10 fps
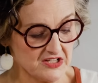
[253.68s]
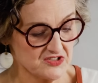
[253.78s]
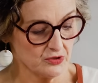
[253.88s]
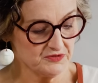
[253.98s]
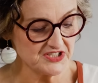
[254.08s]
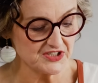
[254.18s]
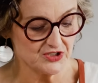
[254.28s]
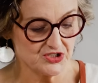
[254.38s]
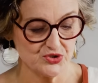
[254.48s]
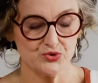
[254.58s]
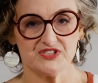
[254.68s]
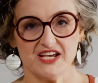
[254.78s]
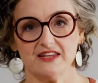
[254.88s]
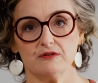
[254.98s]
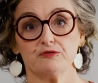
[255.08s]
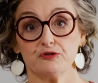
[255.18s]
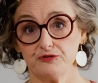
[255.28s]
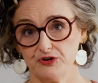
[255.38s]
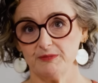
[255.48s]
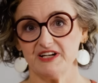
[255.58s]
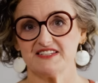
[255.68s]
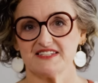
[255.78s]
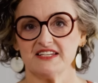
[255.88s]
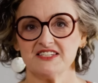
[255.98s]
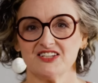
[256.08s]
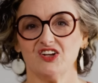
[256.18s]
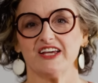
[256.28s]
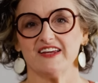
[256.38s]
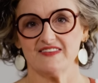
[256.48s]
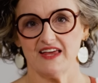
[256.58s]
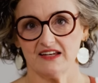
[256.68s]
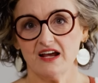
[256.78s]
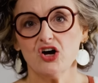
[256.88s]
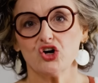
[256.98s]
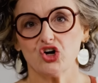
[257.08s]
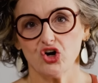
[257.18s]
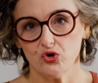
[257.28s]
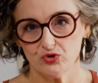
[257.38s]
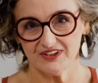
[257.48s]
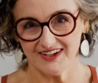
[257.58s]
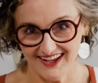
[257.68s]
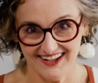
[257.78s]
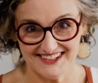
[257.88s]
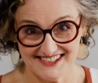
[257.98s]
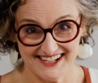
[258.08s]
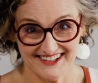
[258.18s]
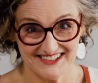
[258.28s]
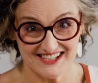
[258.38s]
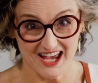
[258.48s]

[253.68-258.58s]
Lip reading: So I'm just going to saute them for a few minutes until I get that golden colour starting to